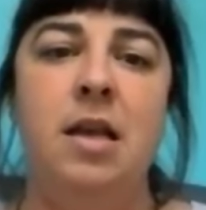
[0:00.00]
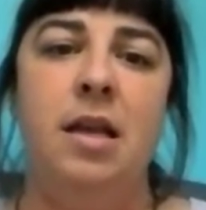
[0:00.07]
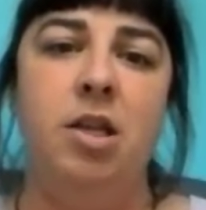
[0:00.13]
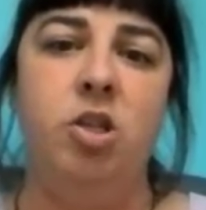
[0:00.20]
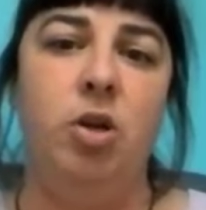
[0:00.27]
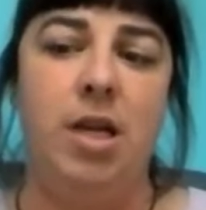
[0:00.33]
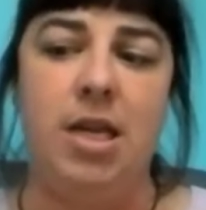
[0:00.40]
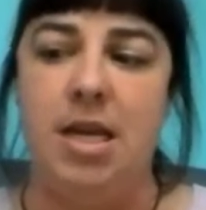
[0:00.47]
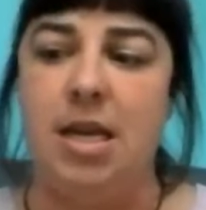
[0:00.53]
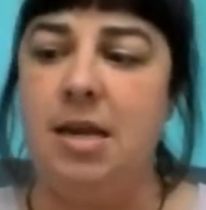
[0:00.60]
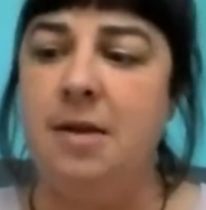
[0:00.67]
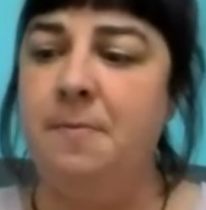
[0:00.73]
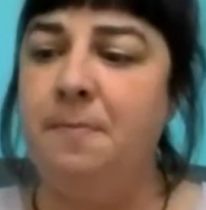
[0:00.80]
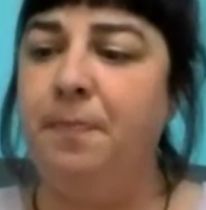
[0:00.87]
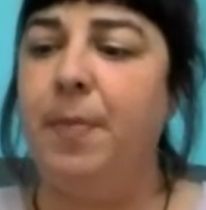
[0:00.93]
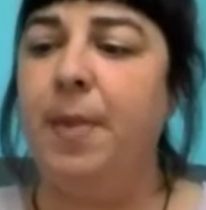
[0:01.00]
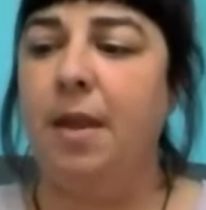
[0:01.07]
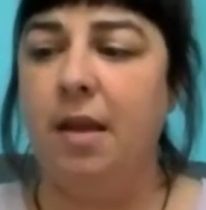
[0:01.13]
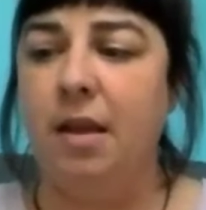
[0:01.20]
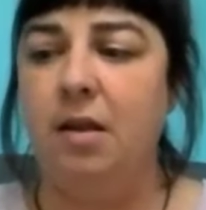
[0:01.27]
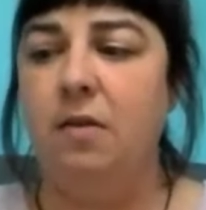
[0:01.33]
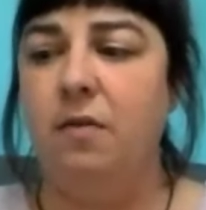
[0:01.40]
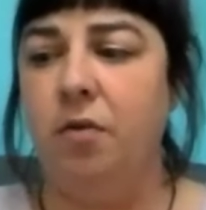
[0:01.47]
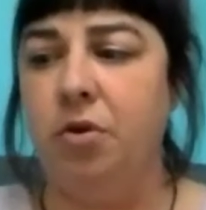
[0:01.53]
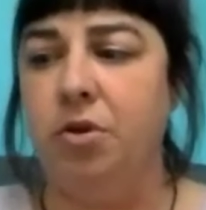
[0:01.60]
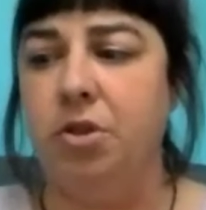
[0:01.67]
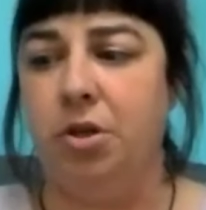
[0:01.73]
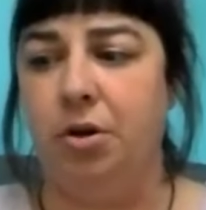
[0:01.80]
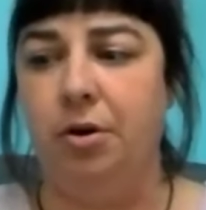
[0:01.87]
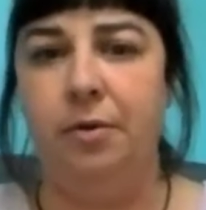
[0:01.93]
it tricky for
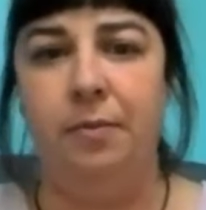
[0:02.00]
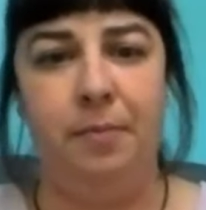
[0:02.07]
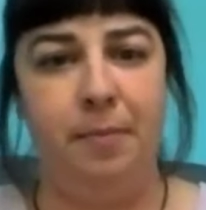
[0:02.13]
sure.